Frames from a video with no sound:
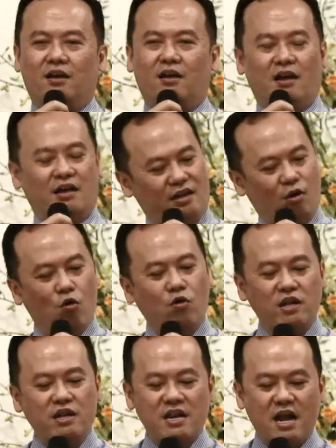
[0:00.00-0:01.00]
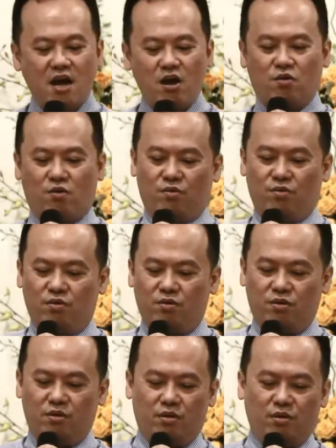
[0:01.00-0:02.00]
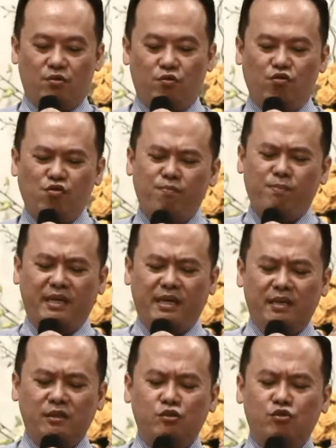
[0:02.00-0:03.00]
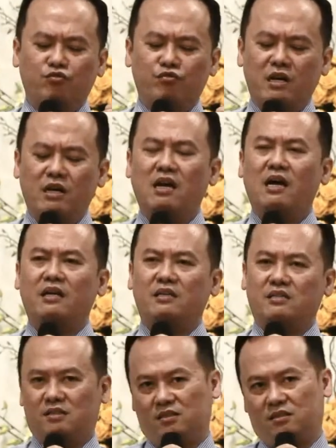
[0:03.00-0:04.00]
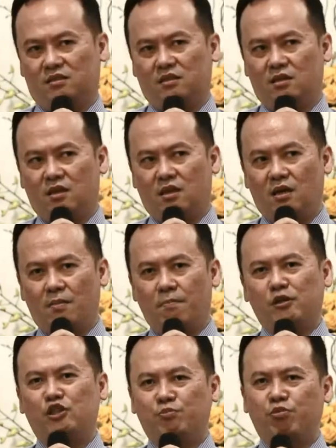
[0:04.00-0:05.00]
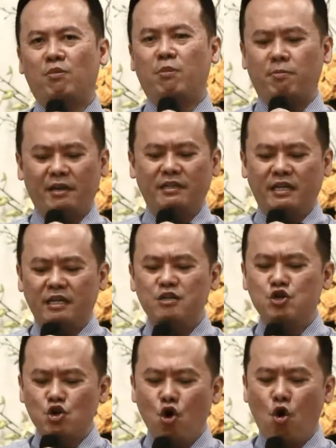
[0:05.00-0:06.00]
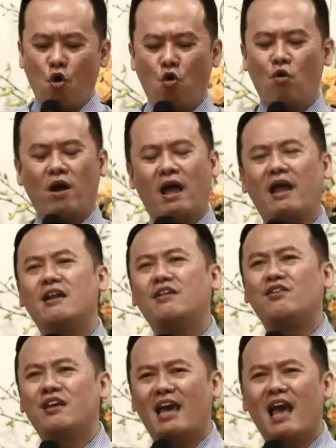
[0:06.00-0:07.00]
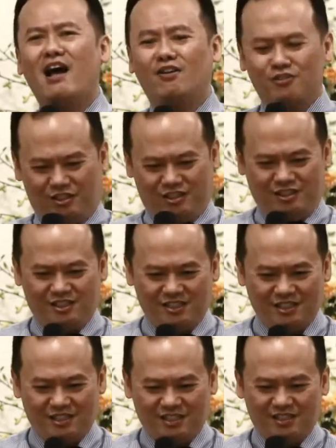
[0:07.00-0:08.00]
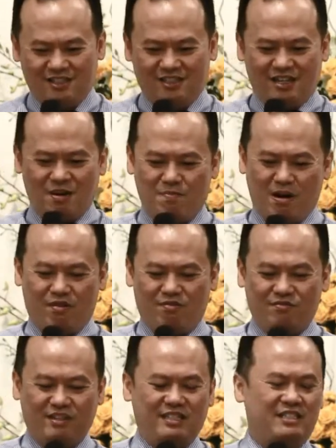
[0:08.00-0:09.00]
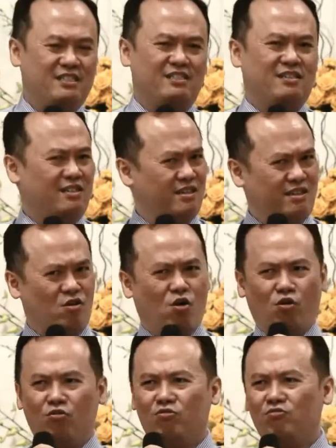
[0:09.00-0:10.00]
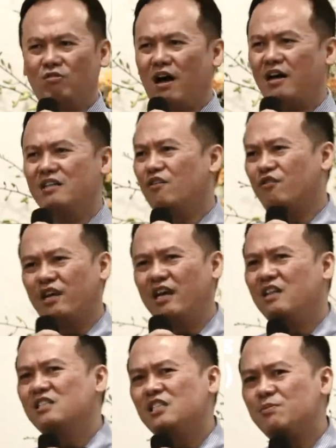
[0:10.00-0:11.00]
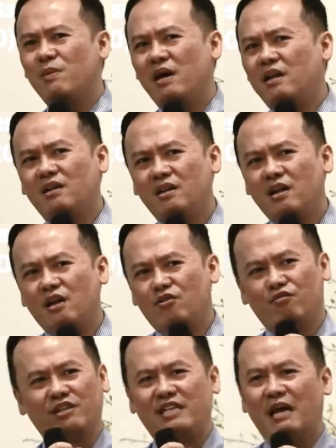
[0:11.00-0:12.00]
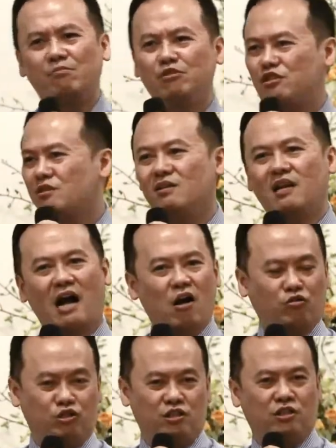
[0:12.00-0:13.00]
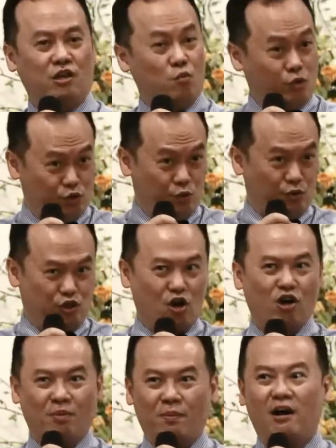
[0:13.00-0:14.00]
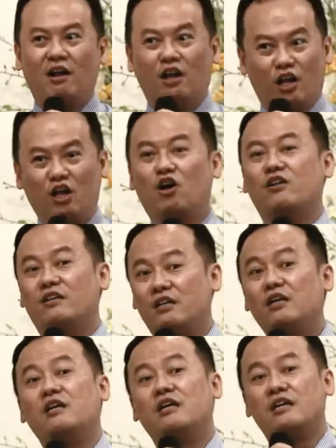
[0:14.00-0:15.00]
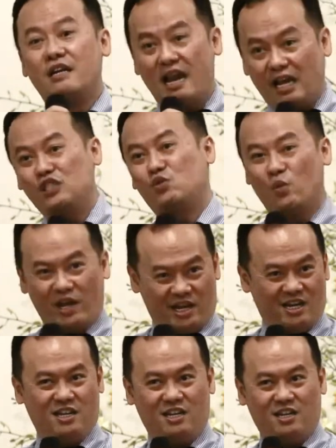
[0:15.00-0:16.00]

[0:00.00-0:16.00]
And only now, Ruth began to realize. But she probably didn't know anything else about this whole idea of kinsman redemption culture, which we'll talk about a lot next week.